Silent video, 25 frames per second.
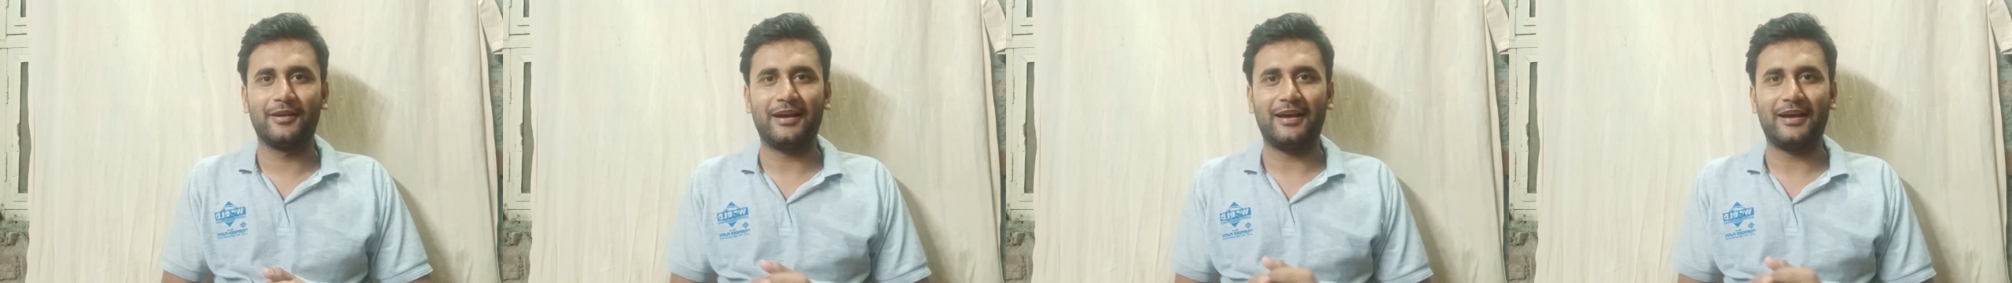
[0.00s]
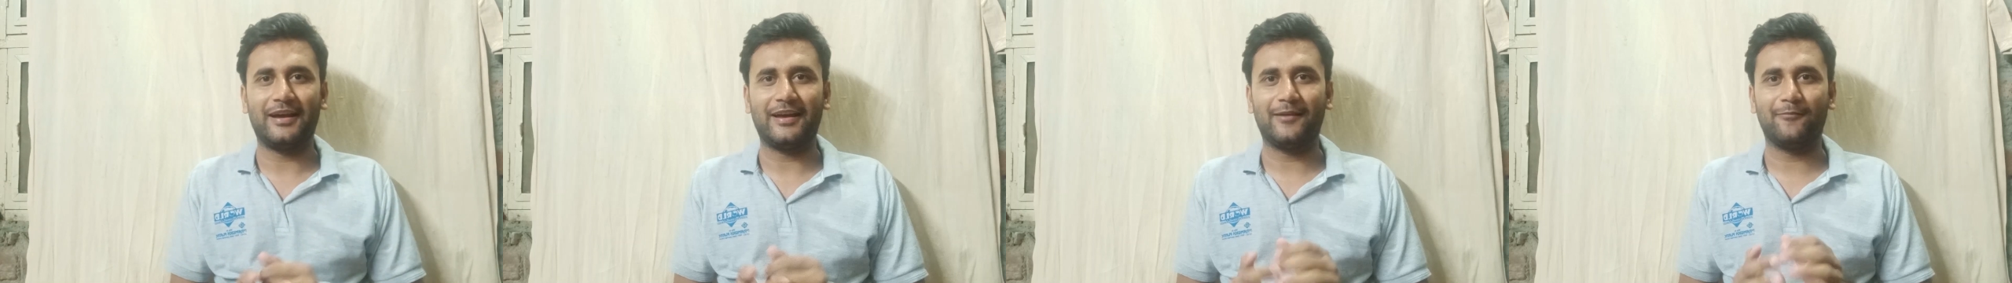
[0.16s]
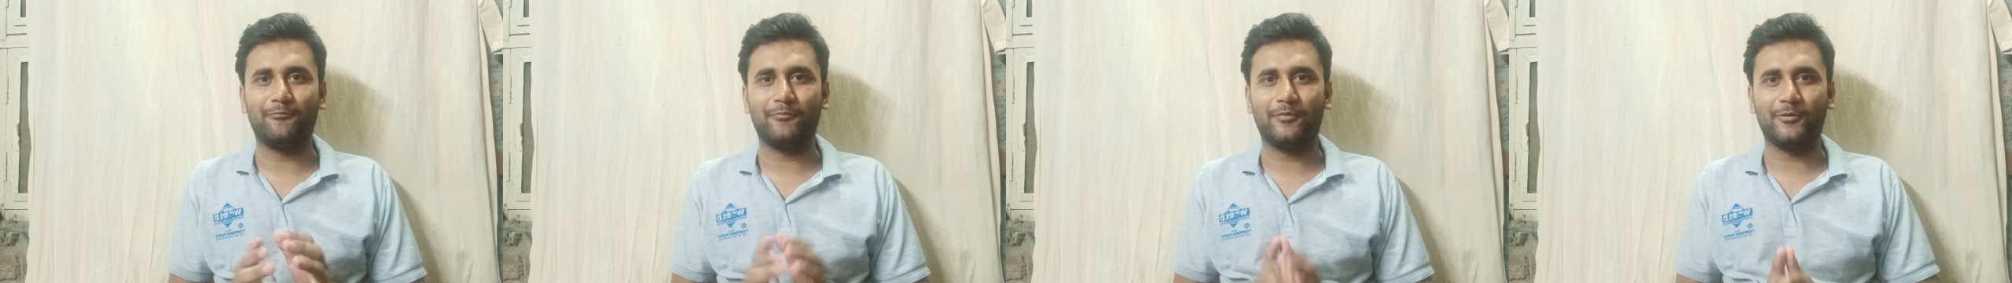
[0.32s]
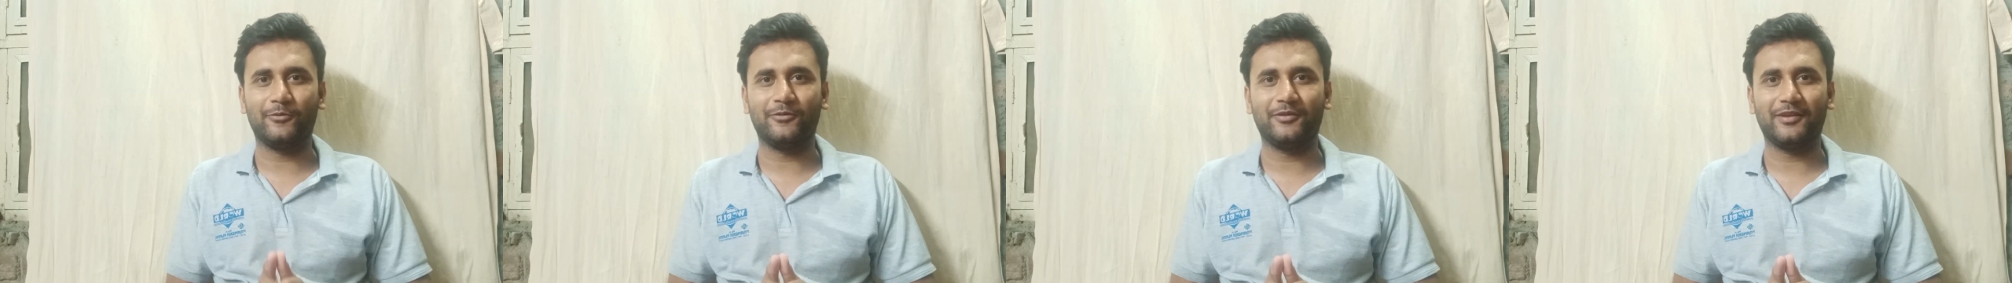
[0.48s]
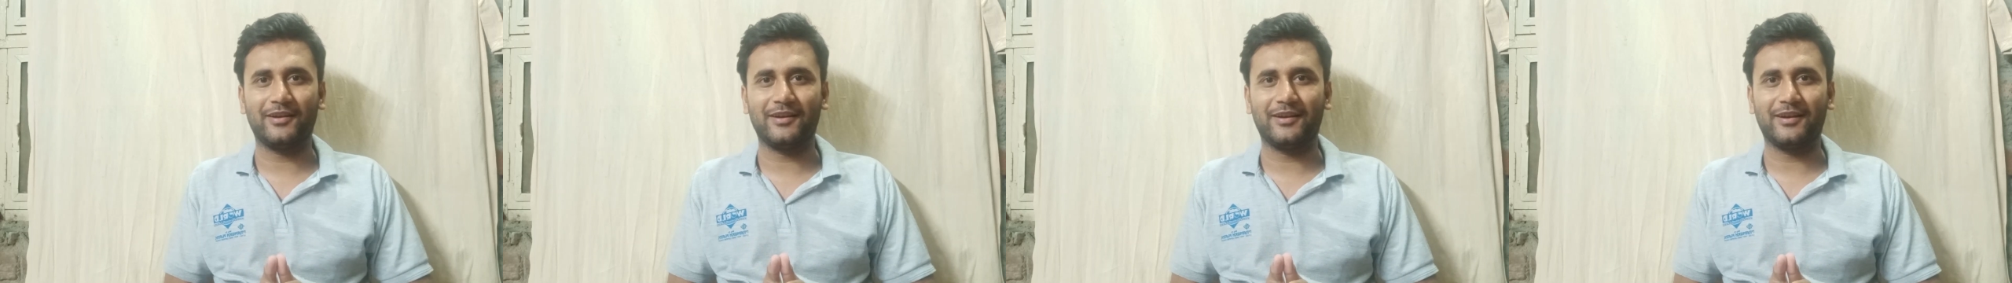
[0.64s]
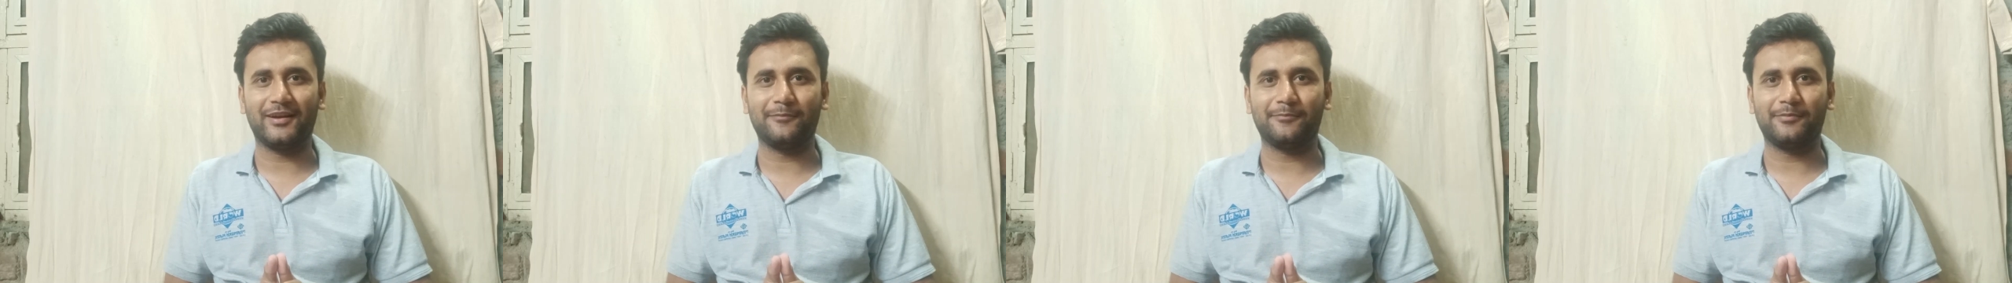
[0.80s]
I am
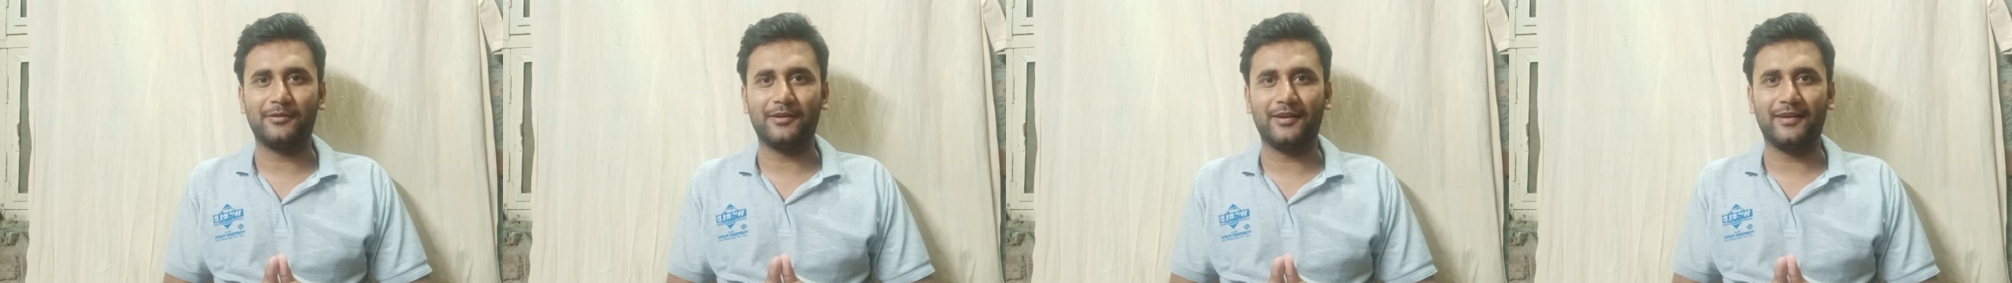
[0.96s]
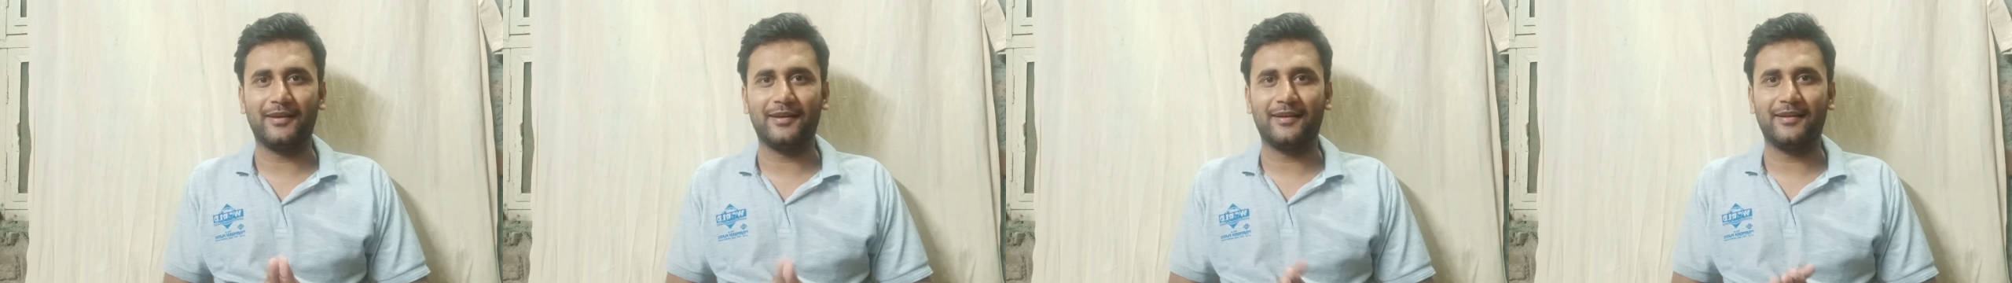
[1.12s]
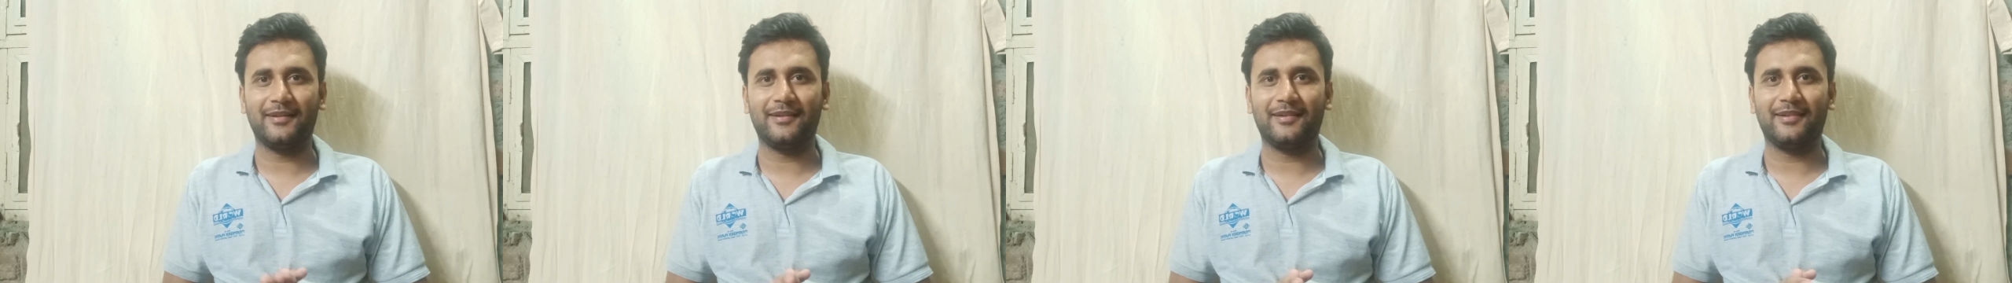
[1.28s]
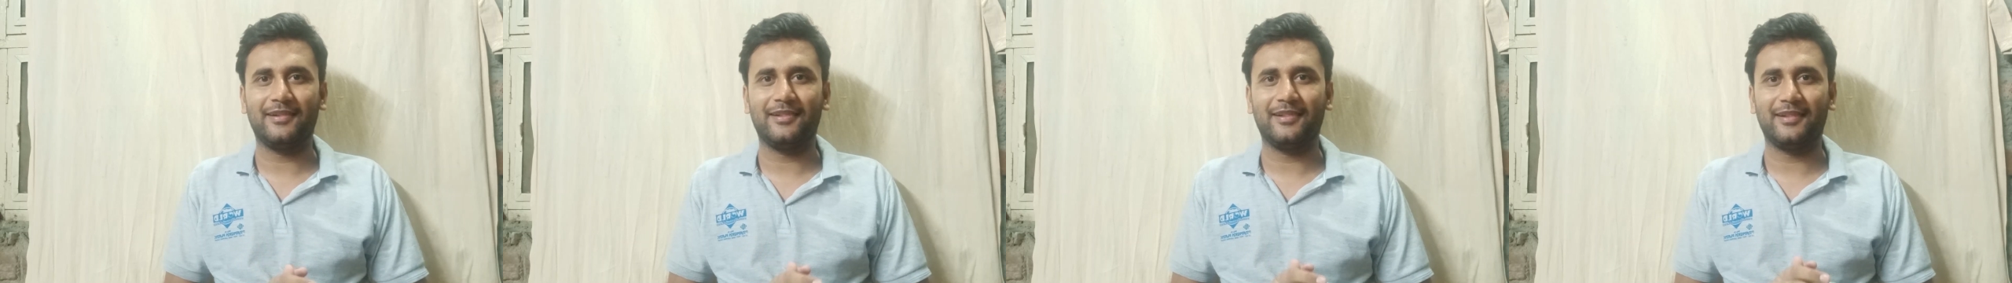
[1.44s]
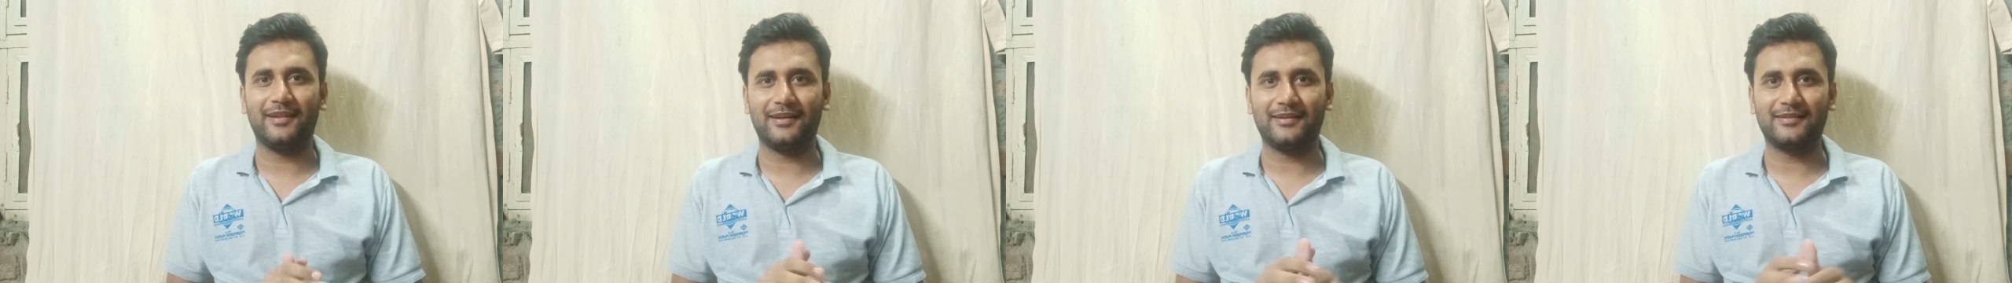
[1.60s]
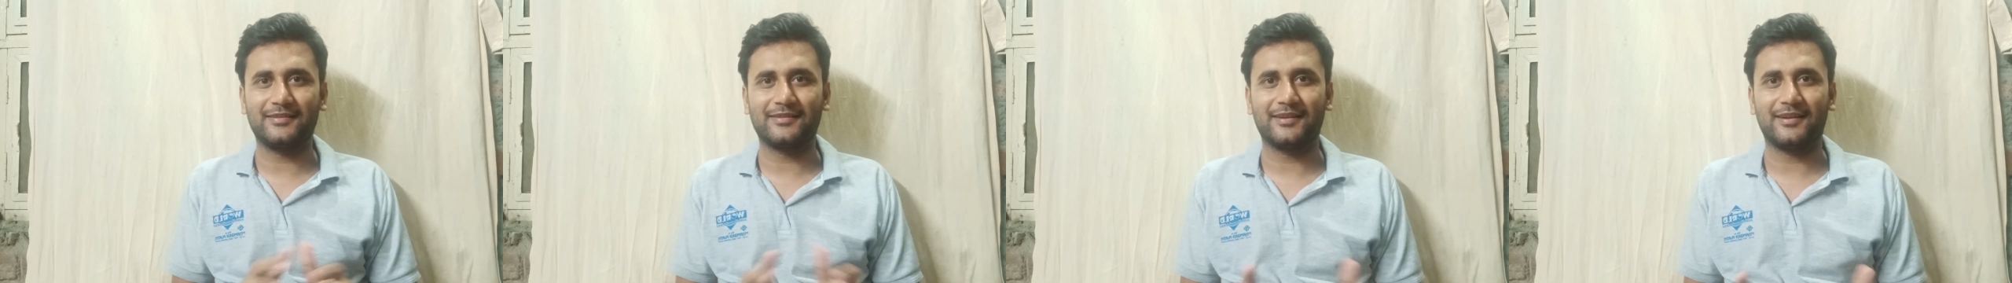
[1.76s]
Bhautik Kapadia.
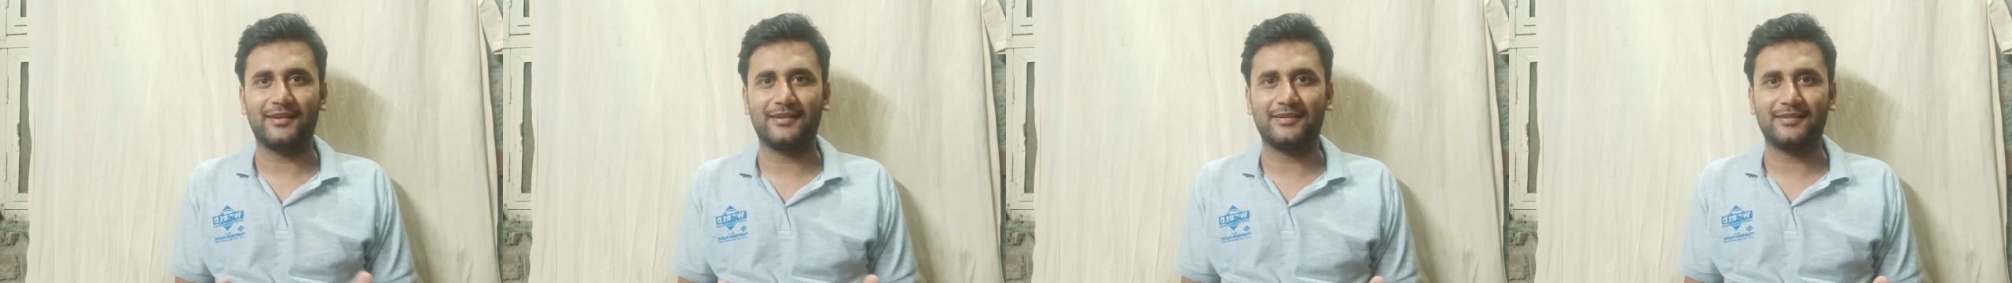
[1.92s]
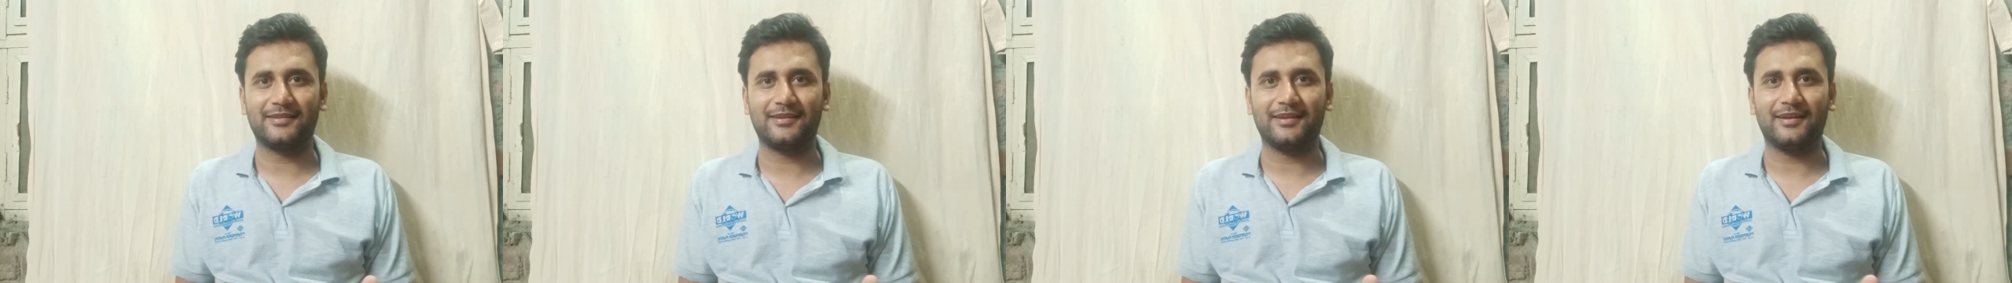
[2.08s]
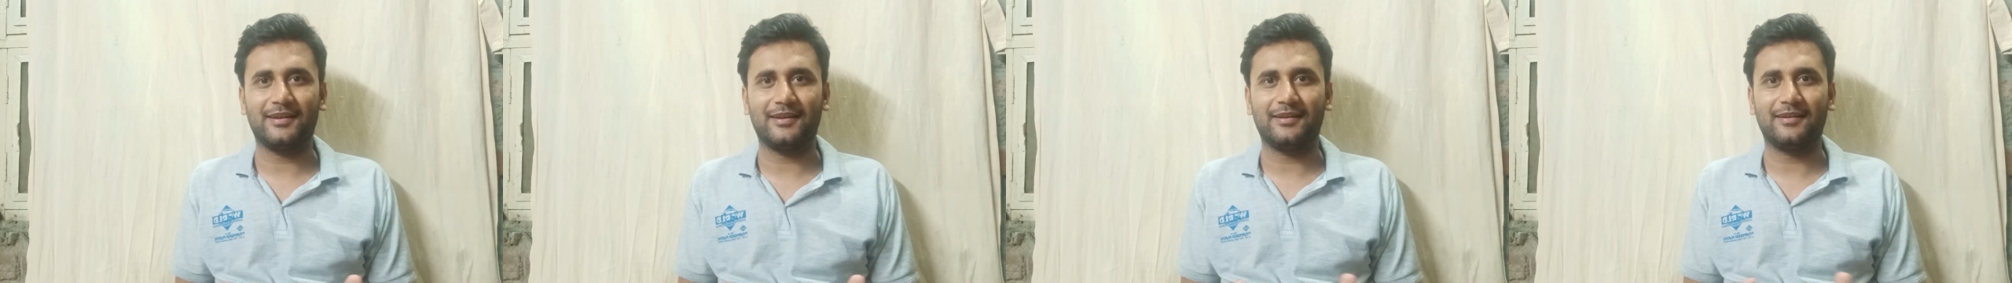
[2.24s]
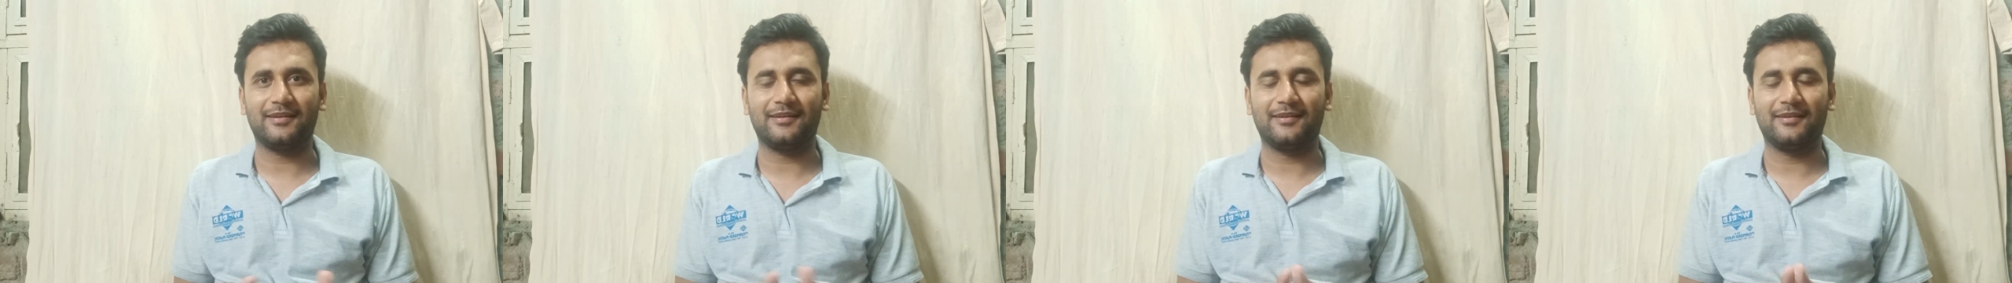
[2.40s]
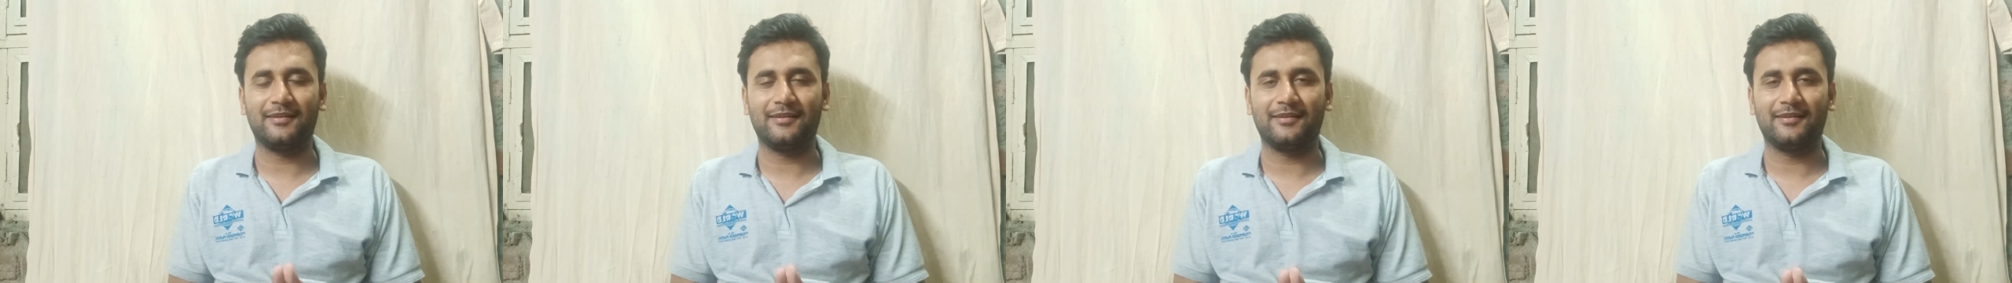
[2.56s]
Let's get started.